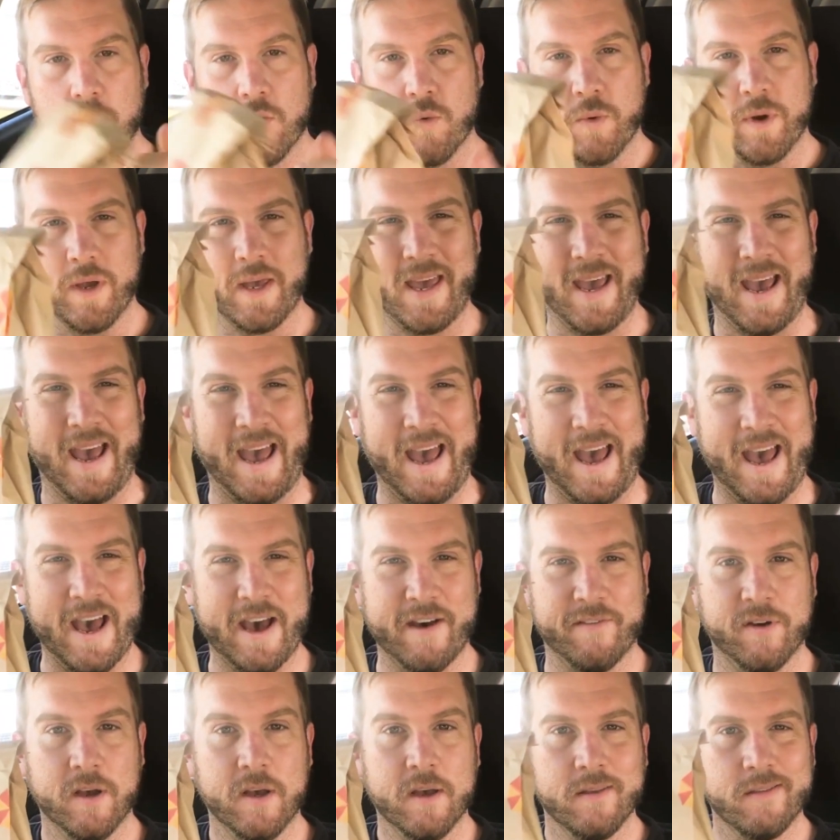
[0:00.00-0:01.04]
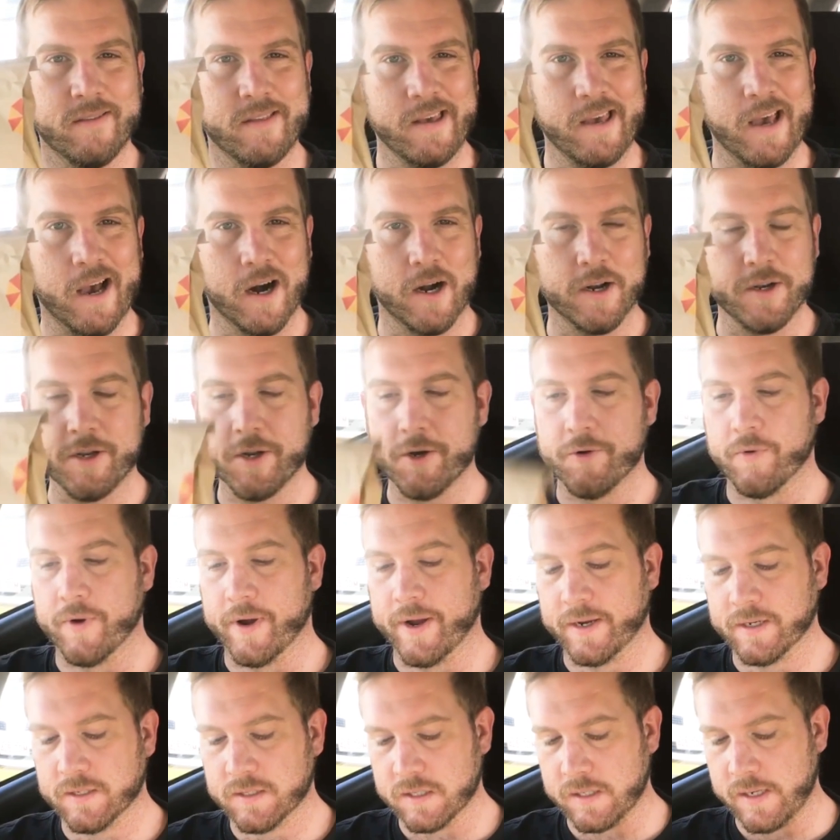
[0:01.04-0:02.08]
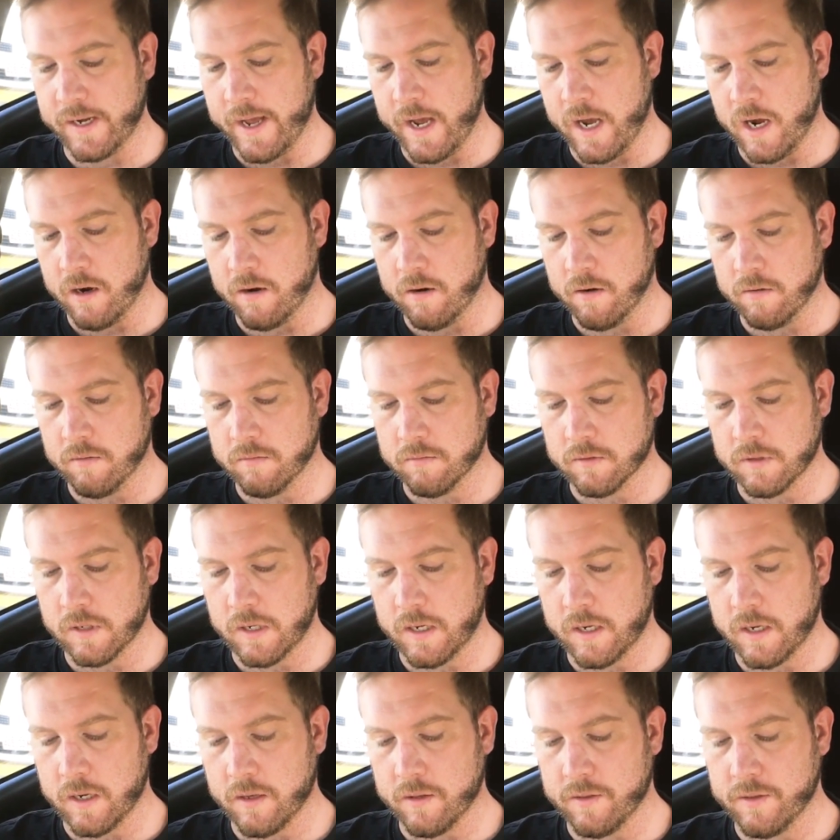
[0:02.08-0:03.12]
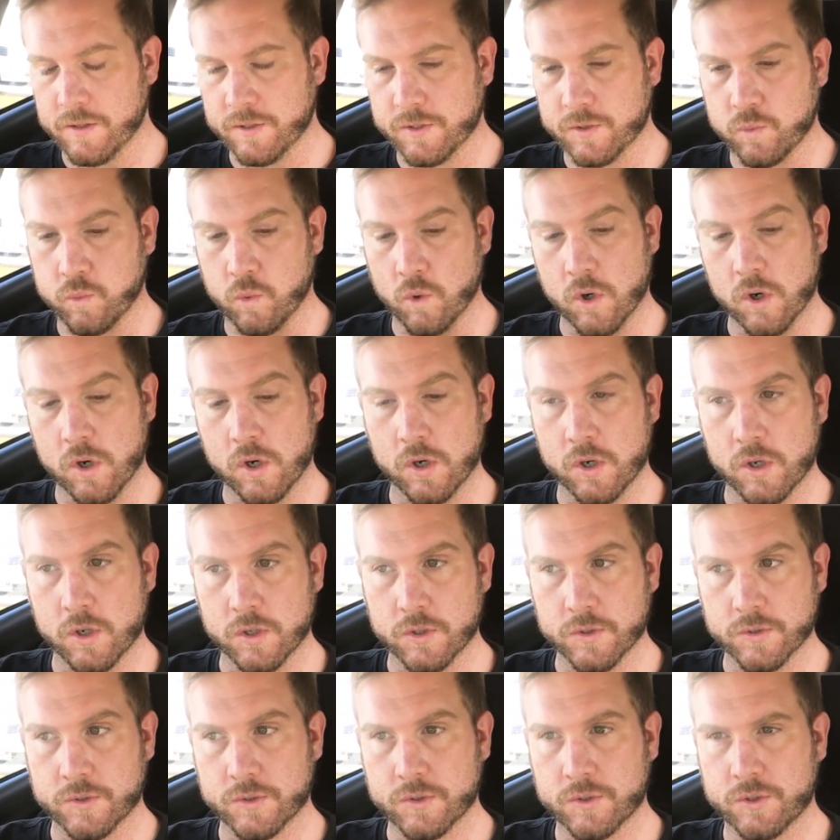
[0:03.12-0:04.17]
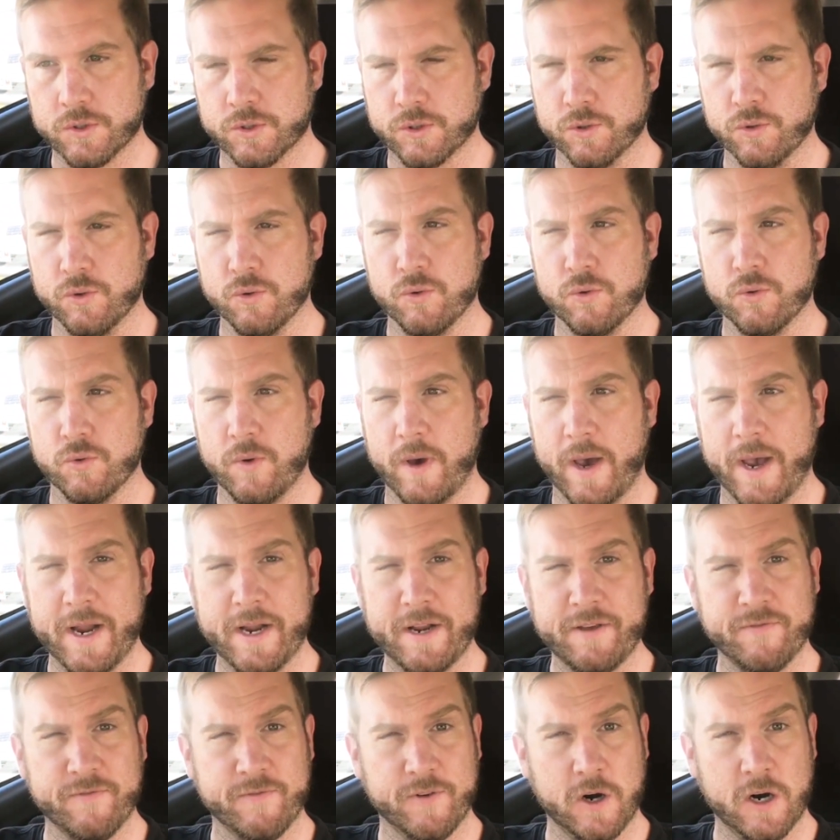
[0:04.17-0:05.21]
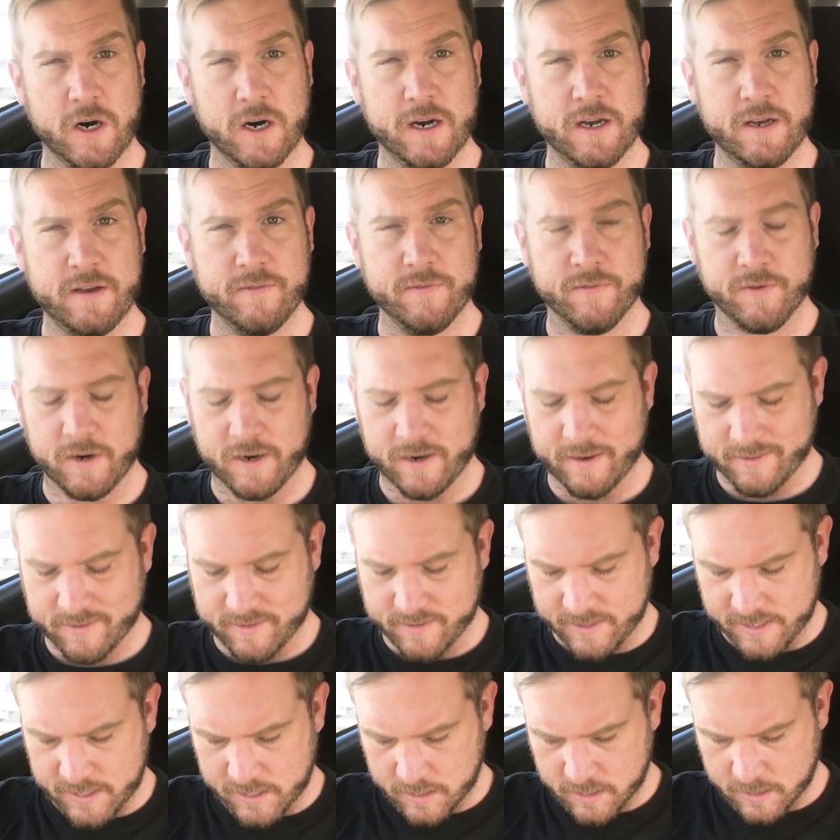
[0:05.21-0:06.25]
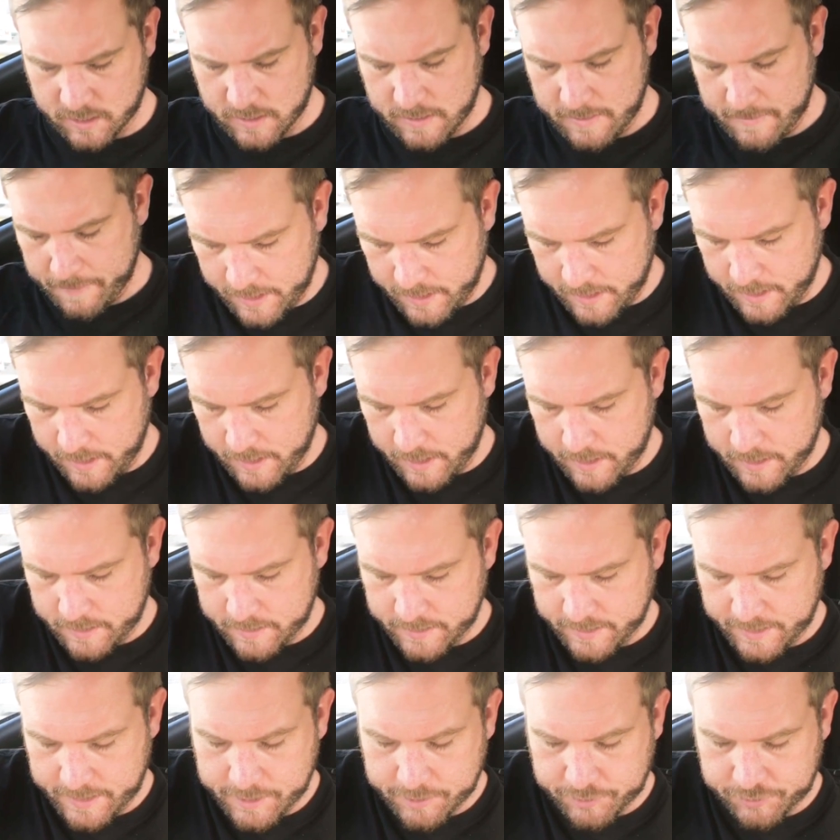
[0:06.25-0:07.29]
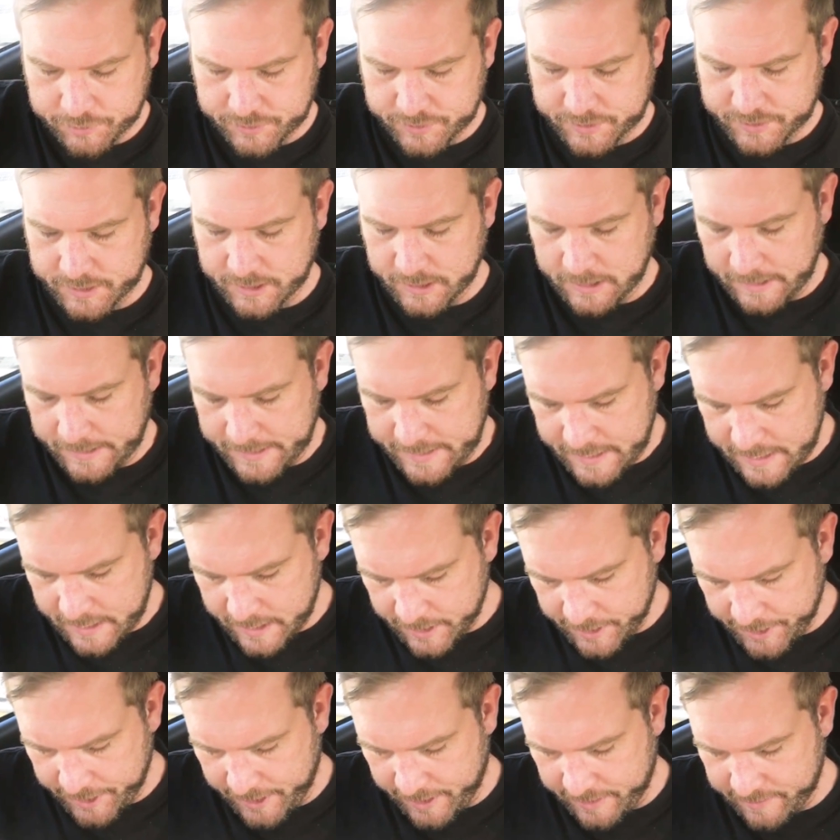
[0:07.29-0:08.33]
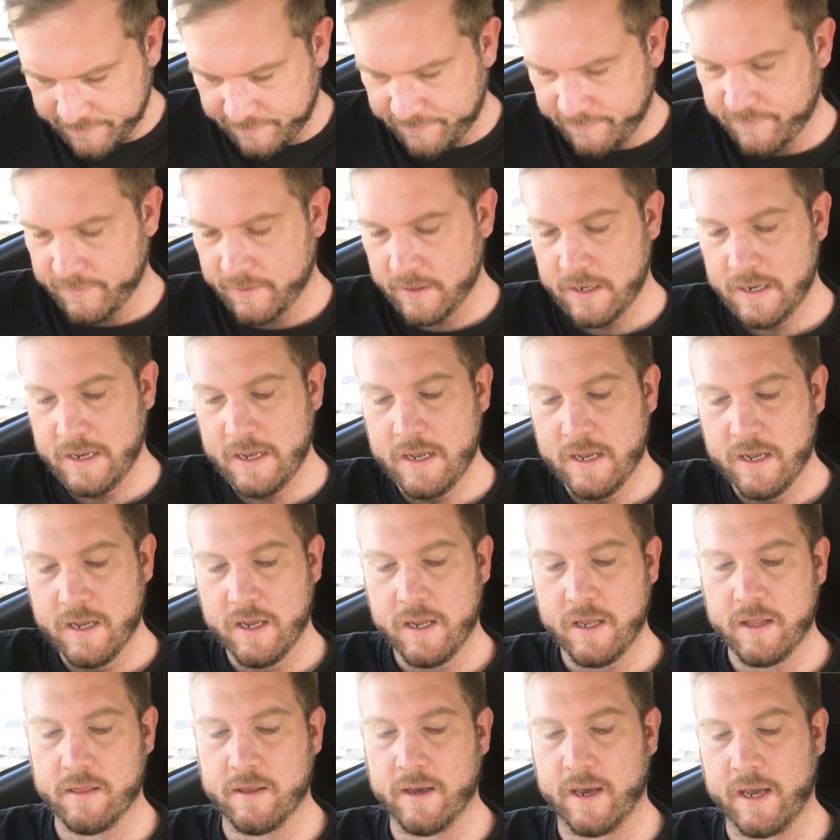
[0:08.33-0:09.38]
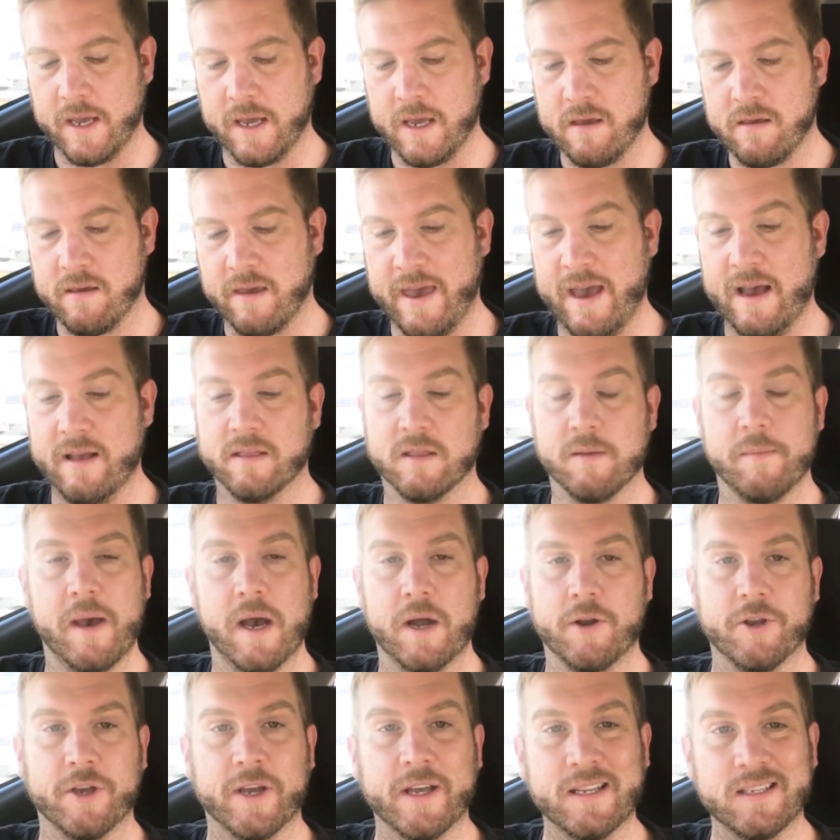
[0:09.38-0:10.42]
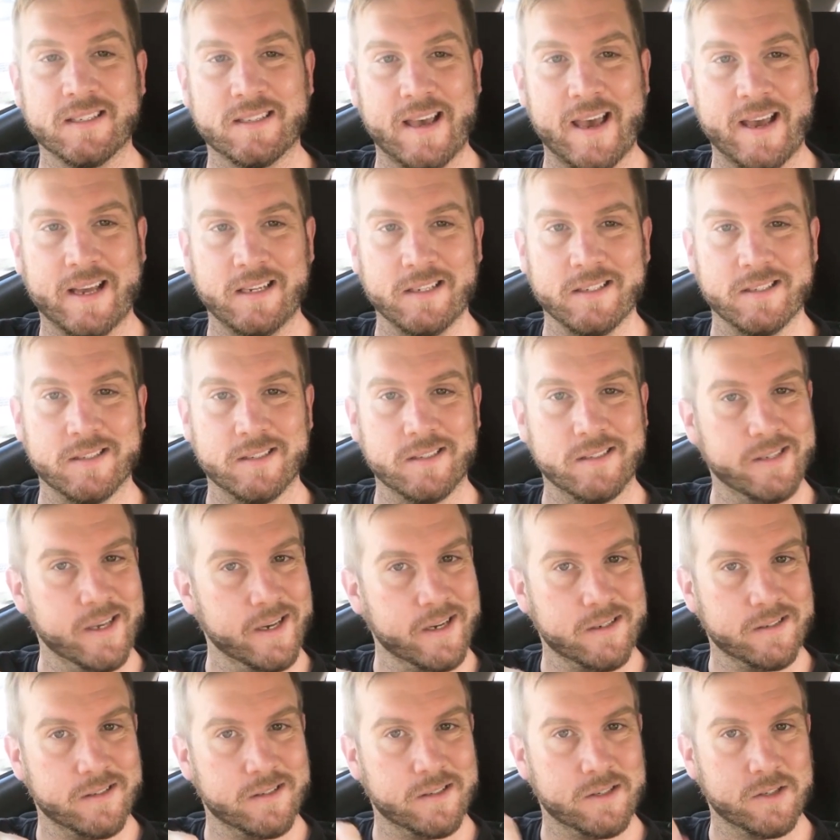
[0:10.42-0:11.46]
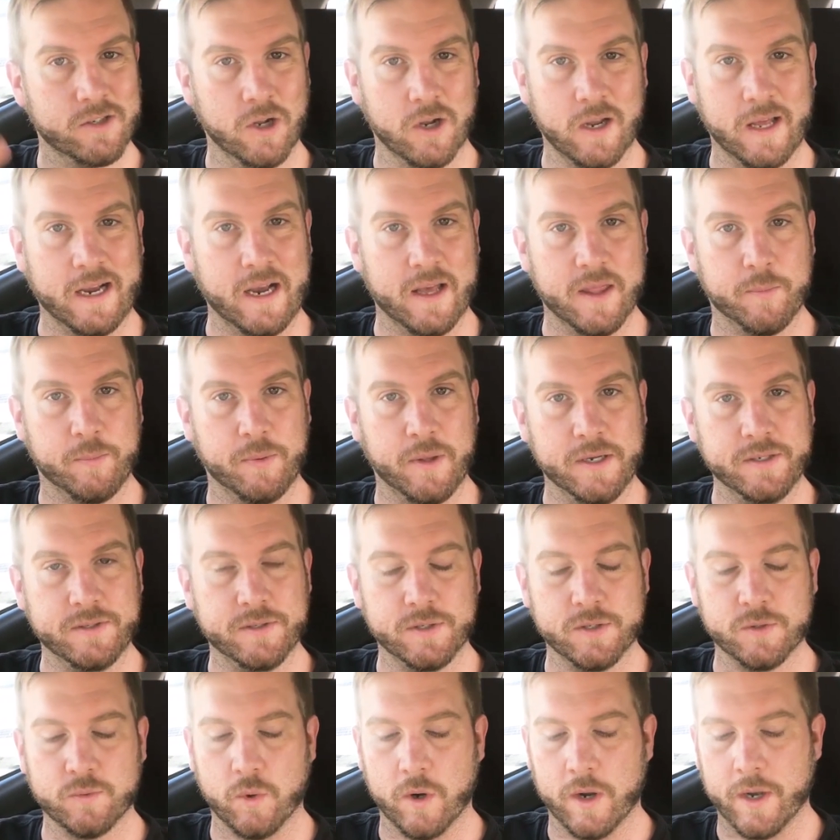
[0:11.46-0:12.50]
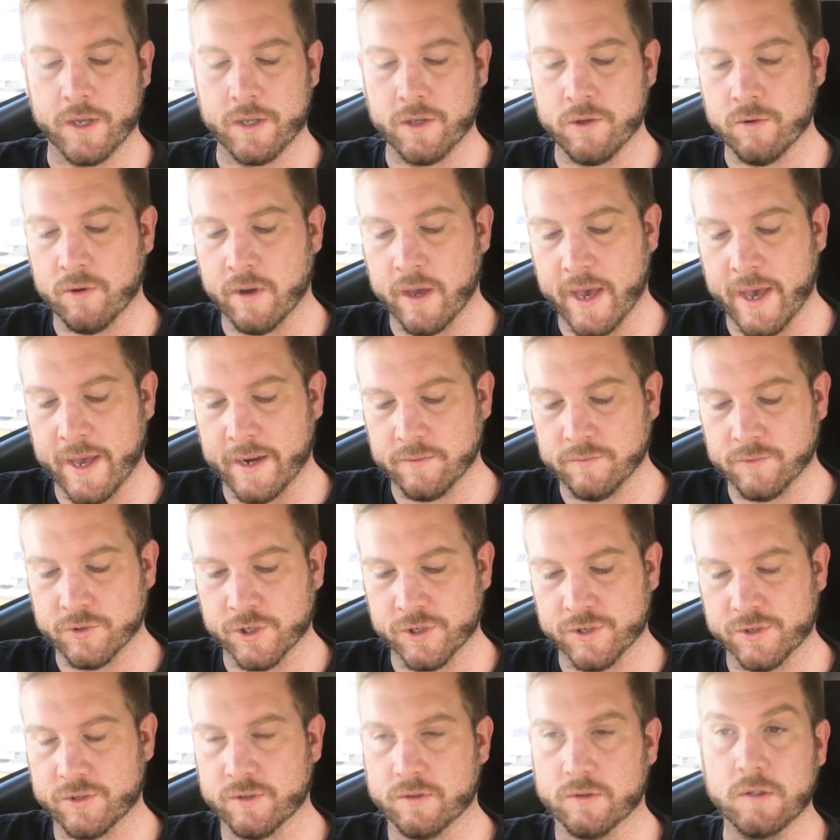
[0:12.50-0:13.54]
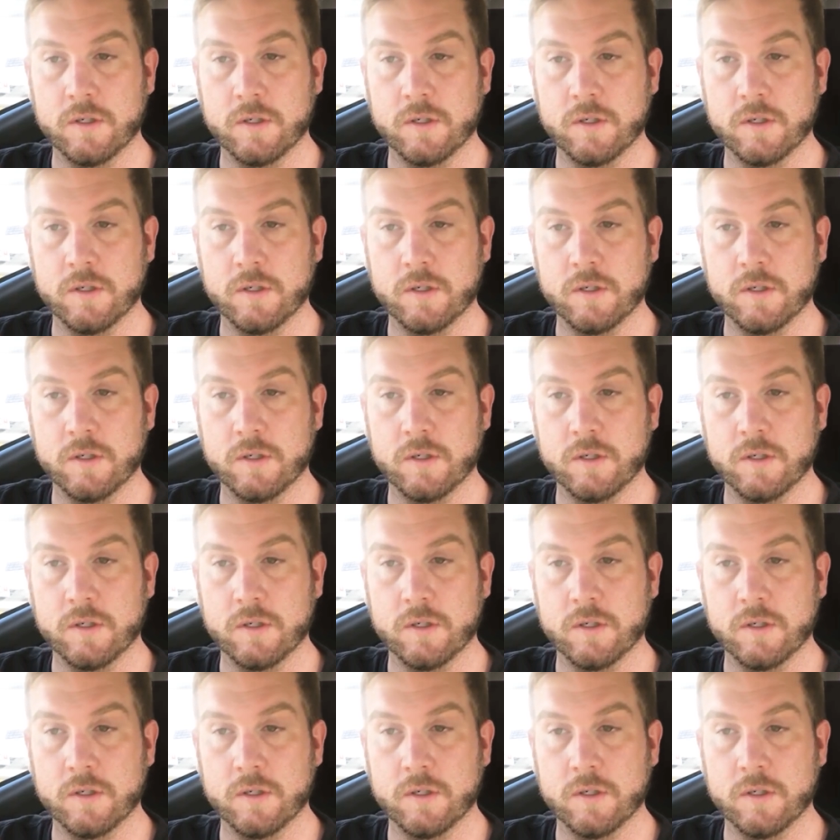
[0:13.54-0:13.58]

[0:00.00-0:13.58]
We have the onion rings. Now, this was $2.85, I think. And interestingly enough, they count them out. You get exactly 6, not like other places where you get just